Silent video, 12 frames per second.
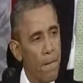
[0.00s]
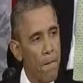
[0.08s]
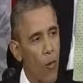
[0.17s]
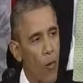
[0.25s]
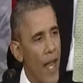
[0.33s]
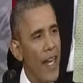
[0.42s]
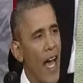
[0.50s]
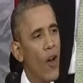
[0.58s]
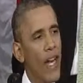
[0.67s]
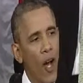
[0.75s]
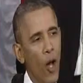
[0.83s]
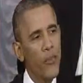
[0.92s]
Right now,
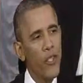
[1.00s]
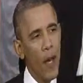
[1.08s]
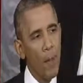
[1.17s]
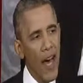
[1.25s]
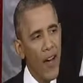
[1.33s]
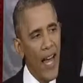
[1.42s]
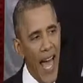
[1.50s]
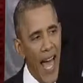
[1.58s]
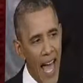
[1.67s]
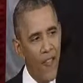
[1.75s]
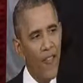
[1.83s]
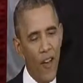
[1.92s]
it helps about
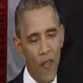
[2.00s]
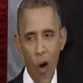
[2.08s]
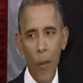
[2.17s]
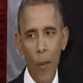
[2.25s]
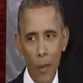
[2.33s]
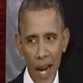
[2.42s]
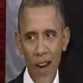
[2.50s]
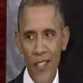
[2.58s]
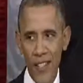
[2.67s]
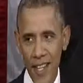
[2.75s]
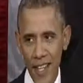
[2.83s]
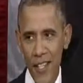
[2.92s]
half of all
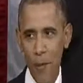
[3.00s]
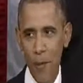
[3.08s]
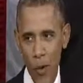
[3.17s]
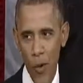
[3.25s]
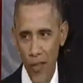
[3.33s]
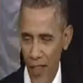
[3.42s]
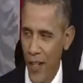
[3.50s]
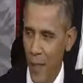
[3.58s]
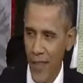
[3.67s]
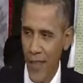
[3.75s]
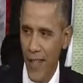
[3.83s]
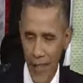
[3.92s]
parents at some point. Think
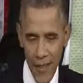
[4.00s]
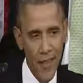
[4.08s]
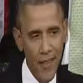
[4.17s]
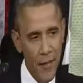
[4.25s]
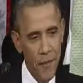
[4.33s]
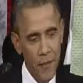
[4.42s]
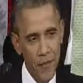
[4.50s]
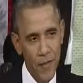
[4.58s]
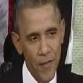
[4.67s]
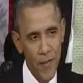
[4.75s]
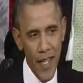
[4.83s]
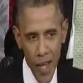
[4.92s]
about that.
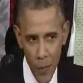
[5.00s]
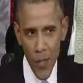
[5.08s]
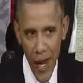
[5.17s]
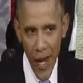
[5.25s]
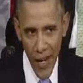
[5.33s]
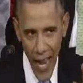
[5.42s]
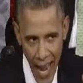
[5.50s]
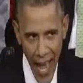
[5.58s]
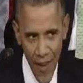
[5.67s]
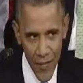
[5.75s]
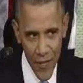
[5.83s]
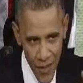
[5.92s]
It helps about
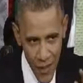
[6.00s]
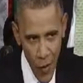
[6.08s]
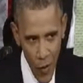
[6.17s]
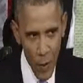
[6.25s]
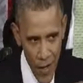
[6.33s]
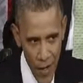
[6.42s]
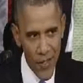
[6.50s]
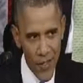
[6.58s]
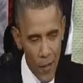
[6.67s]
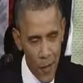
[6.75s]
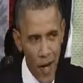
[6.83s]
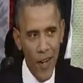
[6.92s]
half of all parents
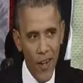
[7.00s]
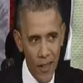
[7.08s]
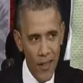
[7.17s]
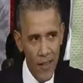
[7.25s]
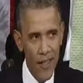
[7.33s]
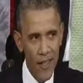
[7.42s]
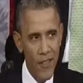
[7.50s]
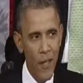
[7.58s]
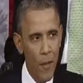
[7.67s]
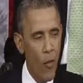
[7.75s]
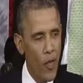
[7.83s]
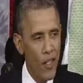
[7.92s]
in America at
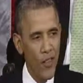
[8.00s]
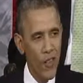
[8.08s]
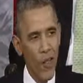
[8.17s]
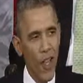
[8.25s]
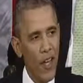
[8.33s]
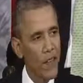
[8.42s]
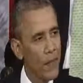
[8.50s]
some point in their lives.